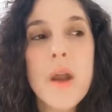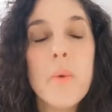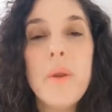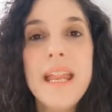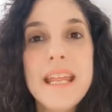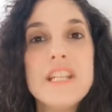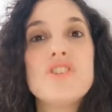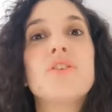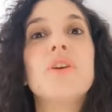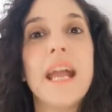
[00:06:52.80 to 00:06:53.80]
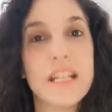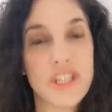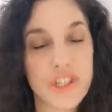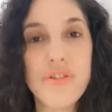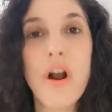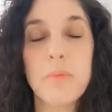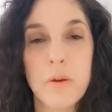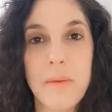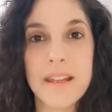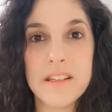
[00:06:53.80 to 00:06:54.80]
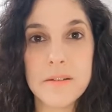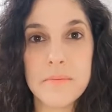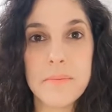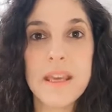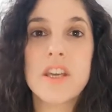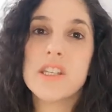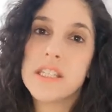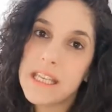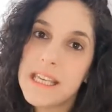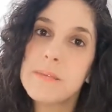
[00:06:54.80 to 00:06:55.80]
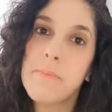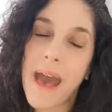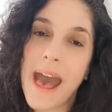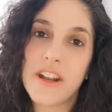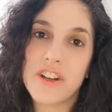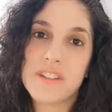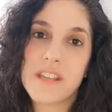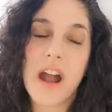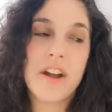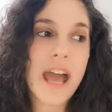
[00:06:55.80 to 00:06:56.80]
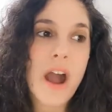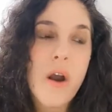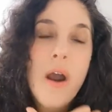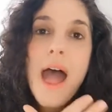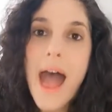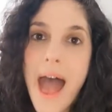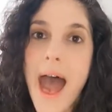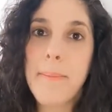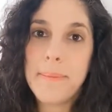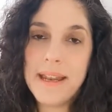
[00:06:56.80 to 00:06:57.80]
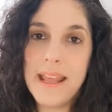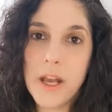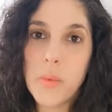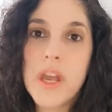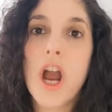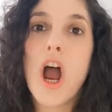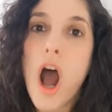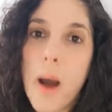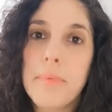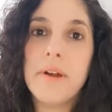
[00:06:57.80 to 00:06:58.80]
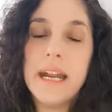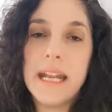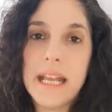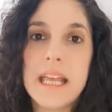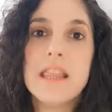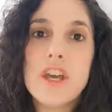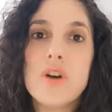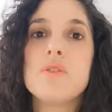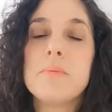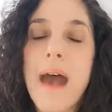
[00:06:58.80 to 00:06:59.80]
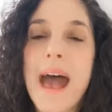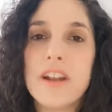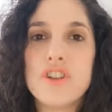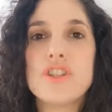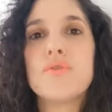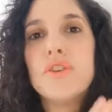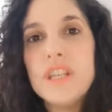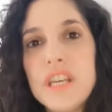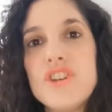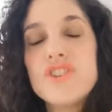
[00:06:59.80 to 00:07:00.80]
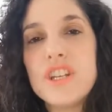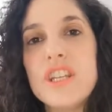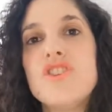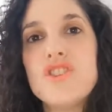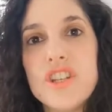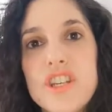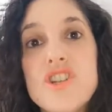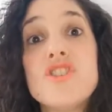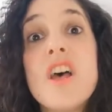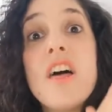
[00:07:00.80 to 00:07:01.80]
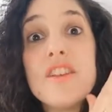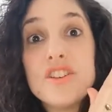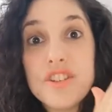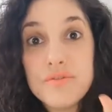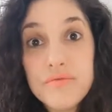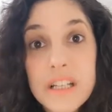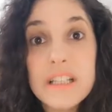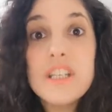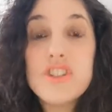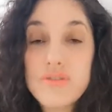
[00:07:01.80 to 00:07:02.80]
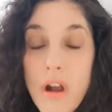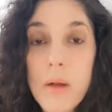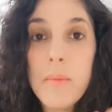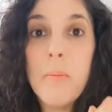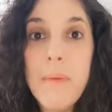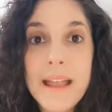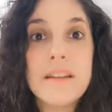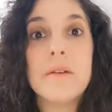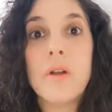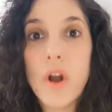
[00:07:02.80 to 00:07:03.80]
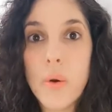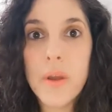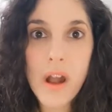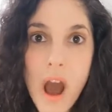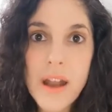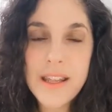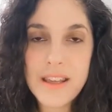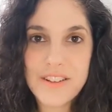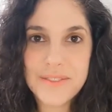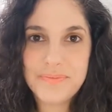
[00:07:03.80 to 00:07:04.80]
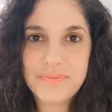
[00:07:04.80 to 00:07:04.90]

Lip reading: we need to create a strong momentum because these patterns are now happening. We are operating in those patterns for years and years and years. There's a really strong momentum going on here.